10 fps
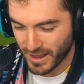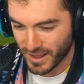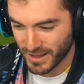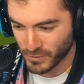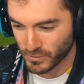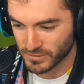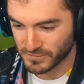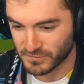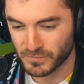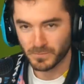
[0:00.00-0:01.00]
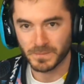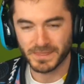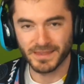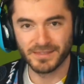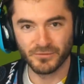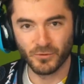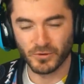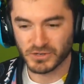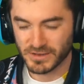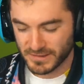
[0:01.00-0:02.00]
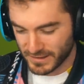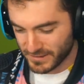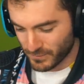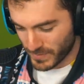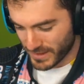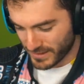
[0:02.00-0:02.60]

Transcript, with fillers: I was in the Ford GT,